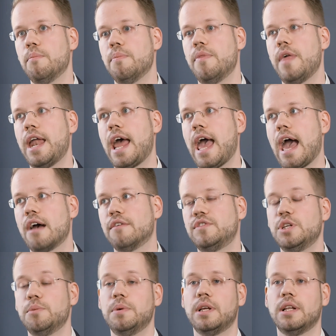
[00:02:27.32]
that have
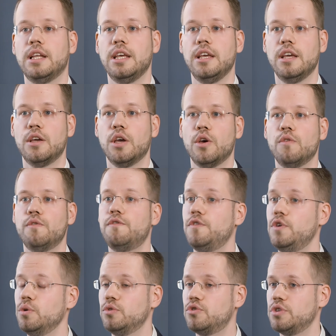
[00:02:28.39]
typically
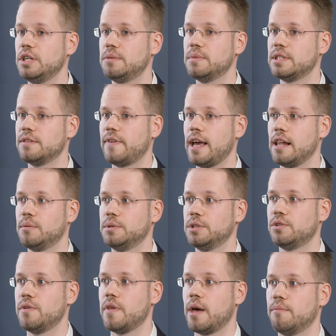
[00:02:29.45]
few treatments available
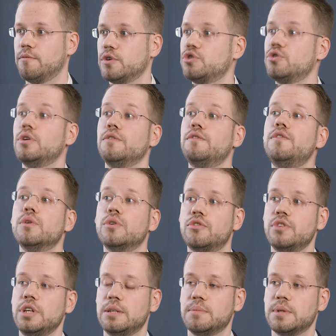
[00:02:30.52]
to them, for surely fewer
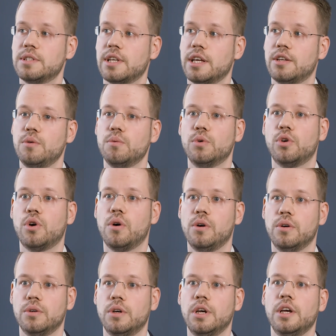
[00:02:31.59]
treatments that you would
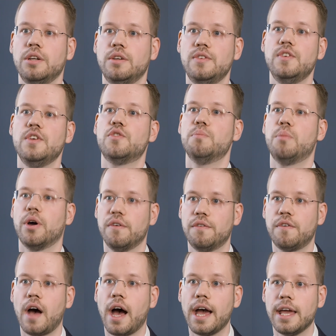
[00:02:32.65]
call disease
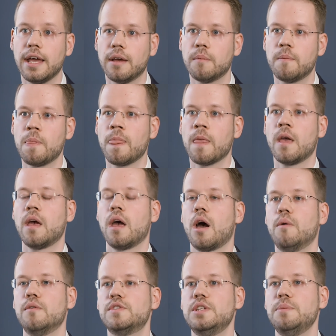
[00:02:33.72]
modifying.
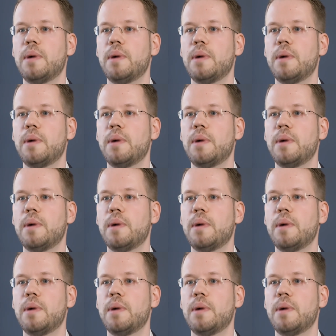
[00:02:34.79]
Obviously,